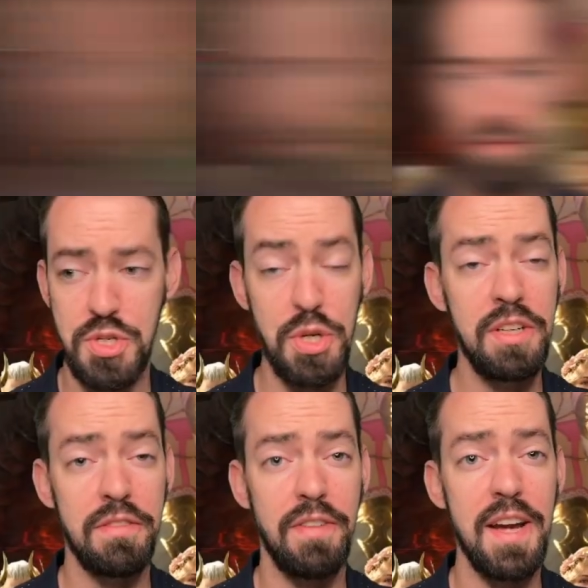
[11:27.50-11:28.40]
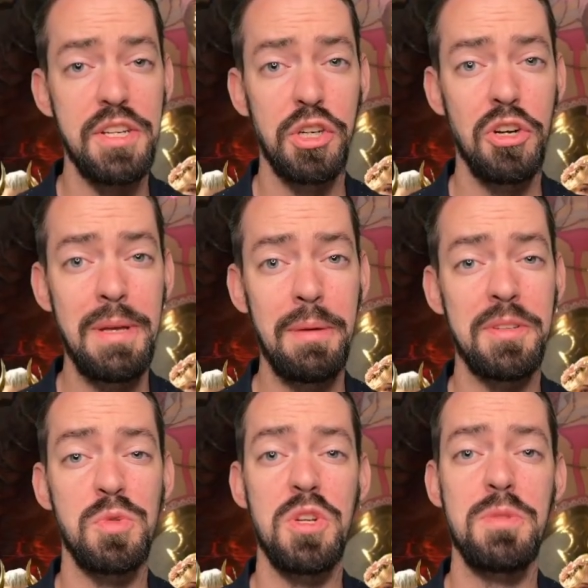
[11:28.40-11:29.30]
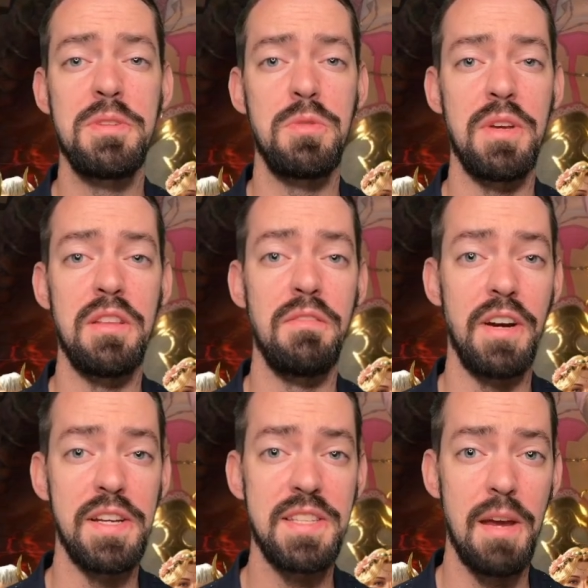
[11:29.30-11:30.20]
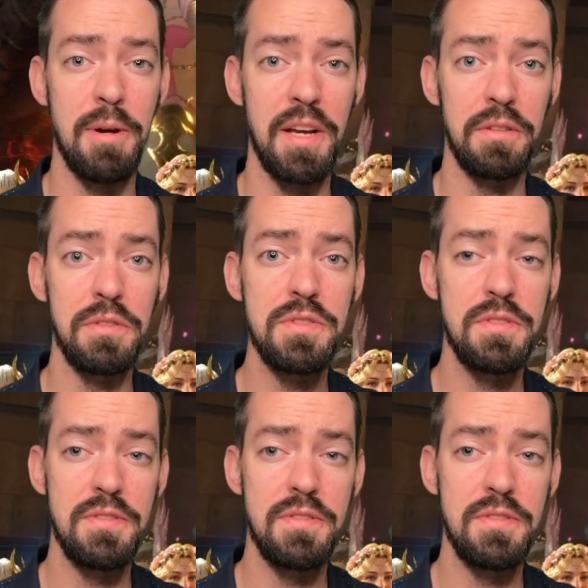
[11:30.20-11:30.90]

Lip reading: During a fight, you're going to be able to switch between the various camera angles.